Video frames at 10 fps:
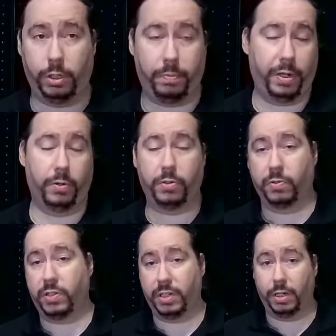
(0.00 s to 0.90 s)
an appearance on
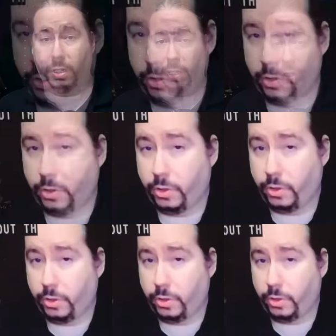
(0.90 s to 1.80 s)
CNN and
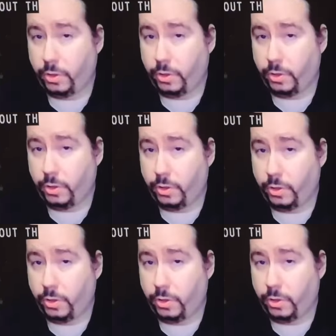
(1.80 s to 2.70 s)
in multiple papers
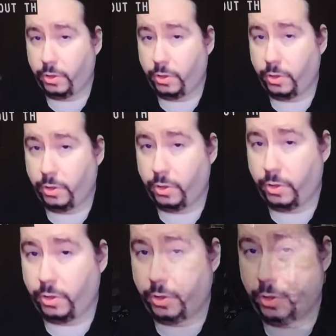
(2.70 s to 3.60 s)
like the Boston Globe.